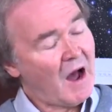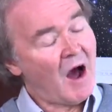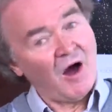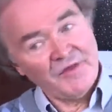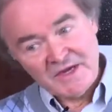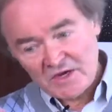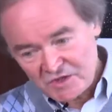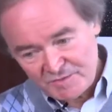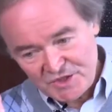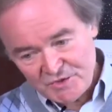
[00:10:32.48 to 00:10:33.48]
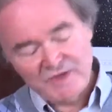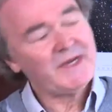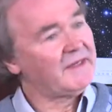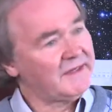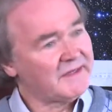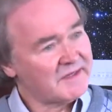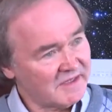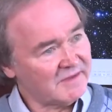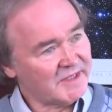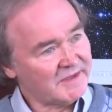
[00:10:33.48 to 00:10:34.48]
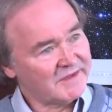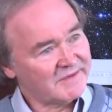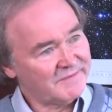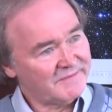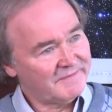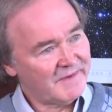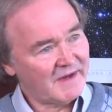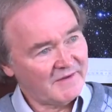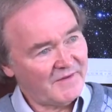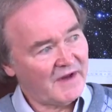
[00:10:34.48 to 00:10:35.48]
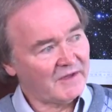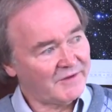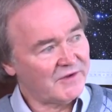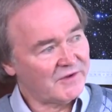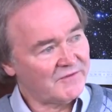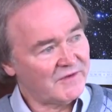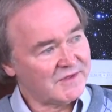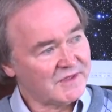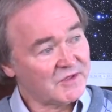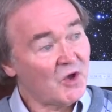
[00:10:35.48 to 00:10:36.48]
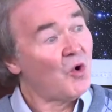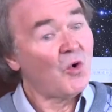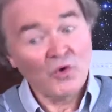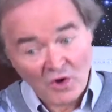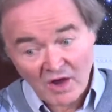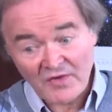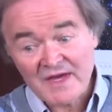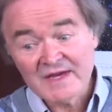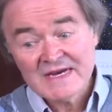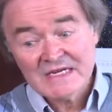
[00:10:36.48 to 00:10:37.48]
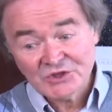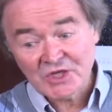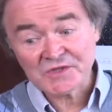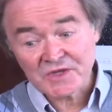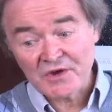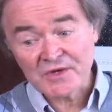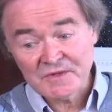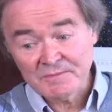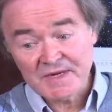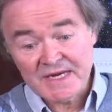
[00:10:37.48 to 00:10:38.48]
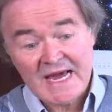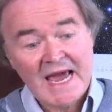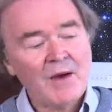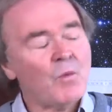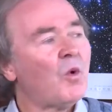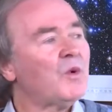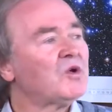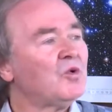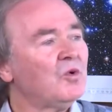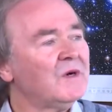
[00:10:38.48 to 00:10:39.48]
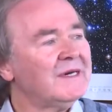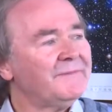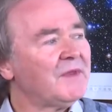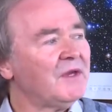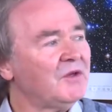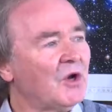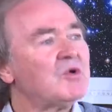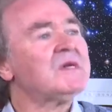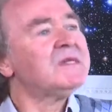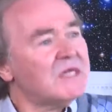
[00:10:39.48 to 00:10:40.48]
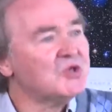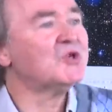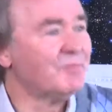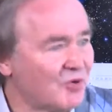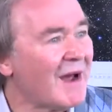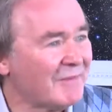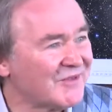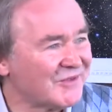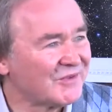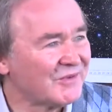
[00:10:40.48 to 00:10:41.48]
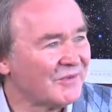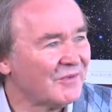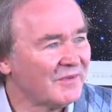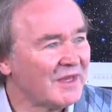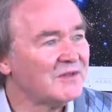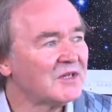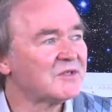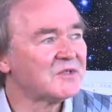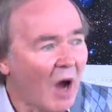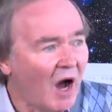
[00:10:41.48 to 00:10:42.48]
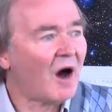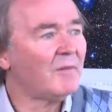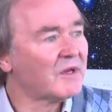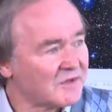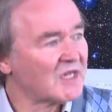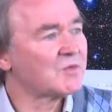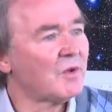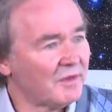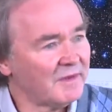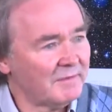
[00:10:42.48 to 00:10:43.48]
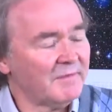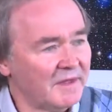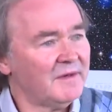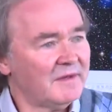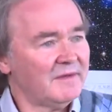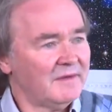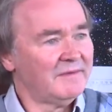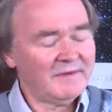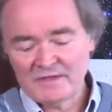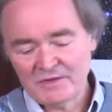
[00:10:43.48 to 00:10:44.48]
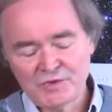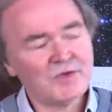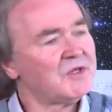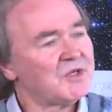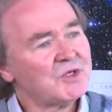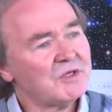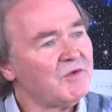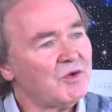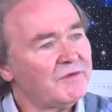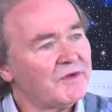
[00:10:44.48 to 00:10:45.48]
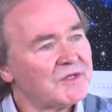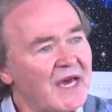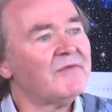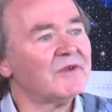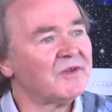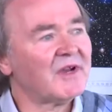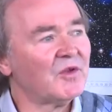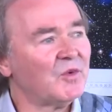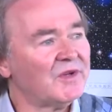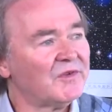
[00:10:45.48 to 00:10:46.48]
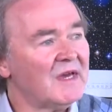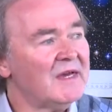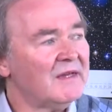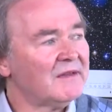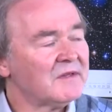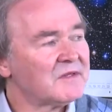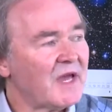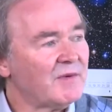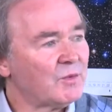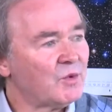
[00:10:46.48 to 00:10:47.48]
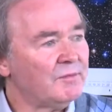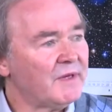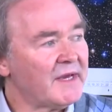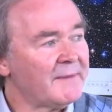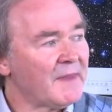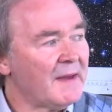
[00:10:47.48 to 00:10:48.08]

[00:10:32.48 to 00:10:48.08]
are they going to be uniquely determined by a final theory of physics, or are they just going to be what we call, you know, contingent parameters? They just are because that's what the initial conditions of the universe gave us. In other words, the statement would be,